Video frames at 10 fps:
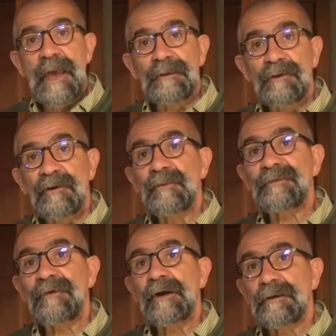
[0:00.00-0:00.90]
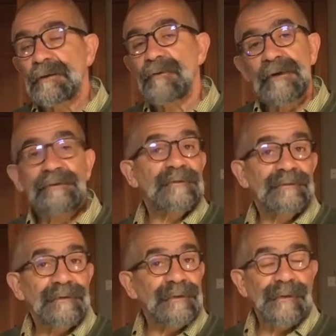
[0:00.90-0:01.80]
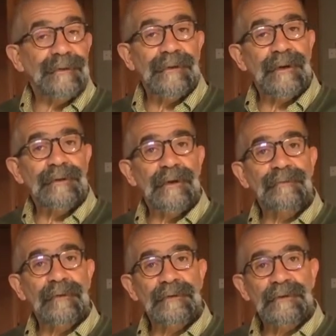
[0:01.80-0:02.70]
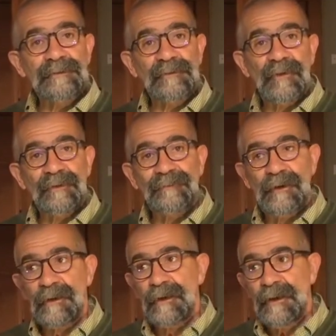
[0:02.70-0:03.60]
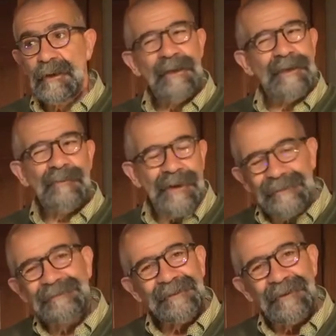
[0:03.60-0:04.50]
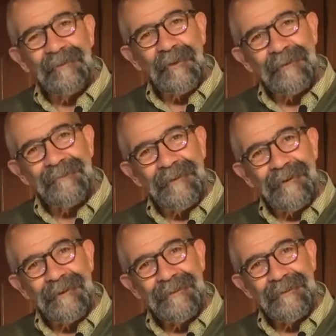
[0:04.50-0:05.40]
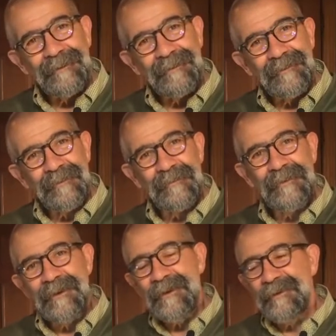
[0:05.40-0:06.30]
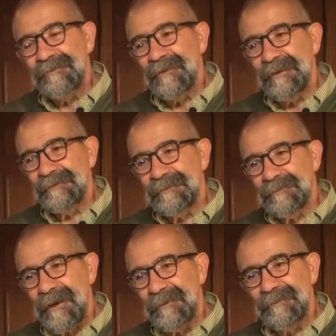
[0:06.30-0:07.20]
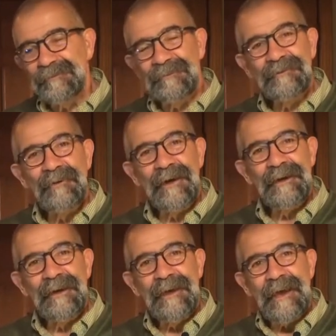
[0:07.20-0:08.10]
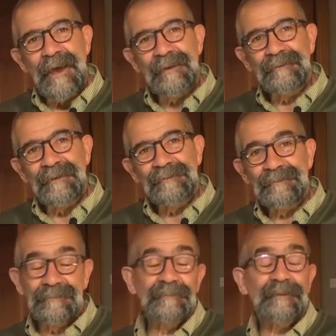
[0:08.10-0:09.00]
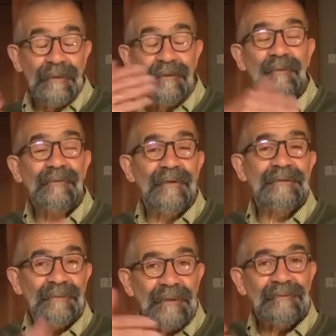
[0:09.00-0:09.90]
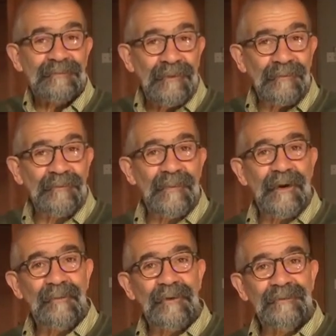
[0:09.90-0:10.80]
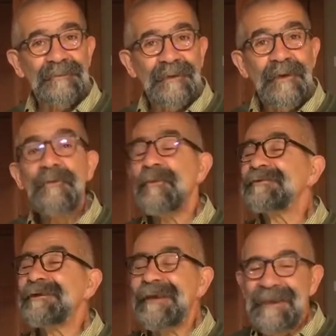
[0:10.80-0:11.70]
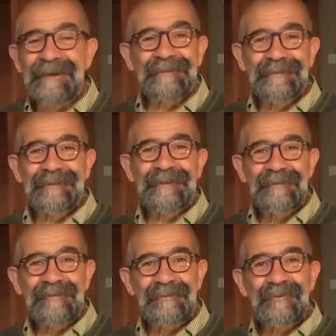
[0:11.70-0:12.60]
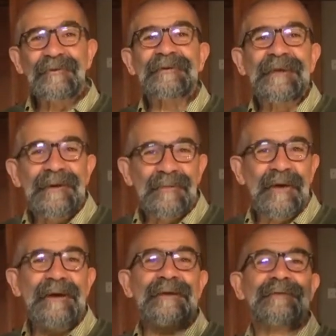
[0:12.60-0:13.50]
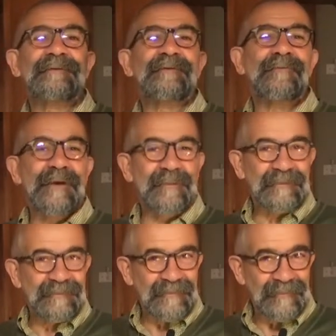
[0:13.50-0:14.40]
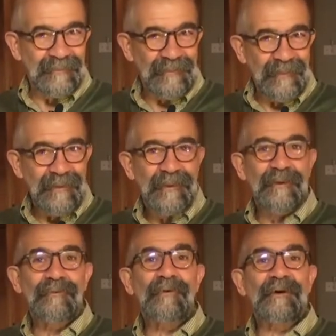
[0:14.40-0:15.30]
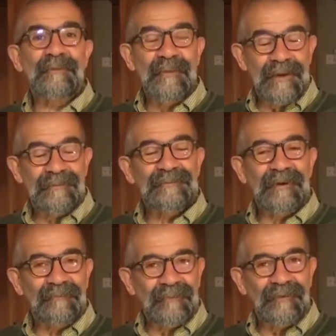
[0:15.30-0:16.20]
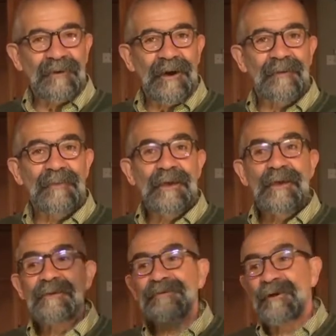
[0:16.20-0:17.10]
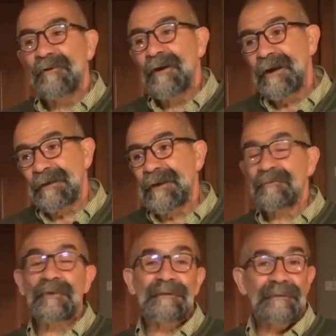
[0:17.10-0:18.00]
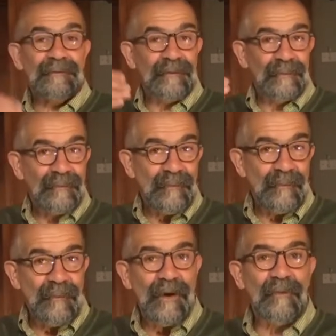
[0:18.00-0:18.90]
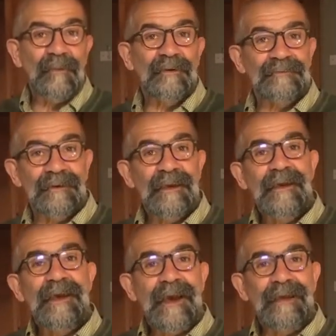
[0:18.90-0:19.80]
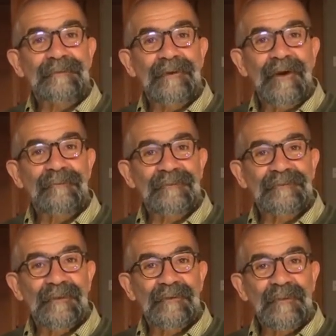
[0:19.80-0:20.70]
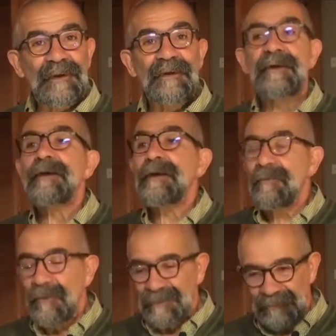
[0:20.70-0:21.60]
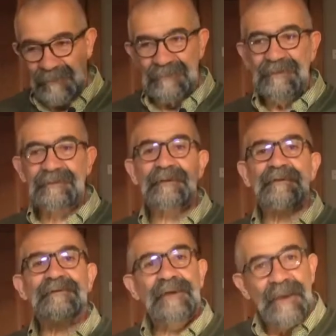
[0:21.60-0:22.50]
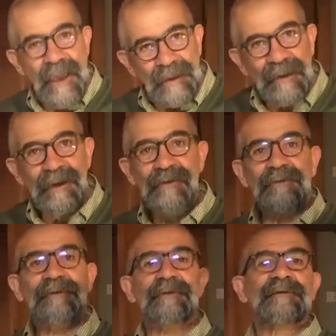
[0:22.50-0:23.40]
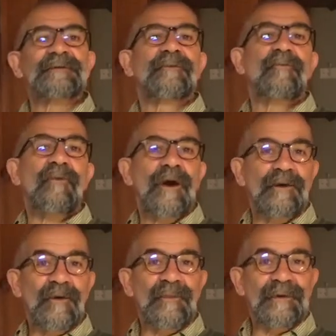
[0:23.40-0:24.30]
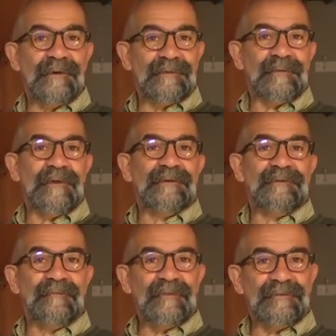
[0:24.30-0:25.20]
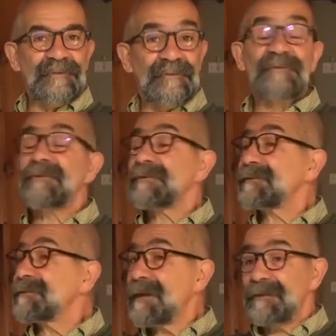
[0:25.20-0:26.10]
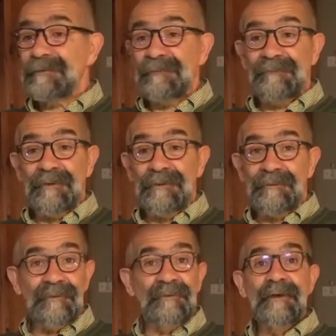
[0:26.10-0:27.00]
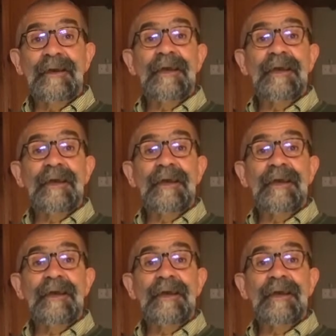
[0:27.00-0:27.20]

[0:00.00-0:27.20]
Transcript: And the home provider agreed. She said, yeah, it really doesn't work for her. But I'd seen it work for her, So I said, so how did you do it? And the home provider said, well, I just told her to power pose. Well, she can't. She couldn't get her body into the right position in order to make herself feel calm. So again, we did the power posing at the office with me, with some assistance, and got her into these wide open and expansive positions, which was not easy for her to do,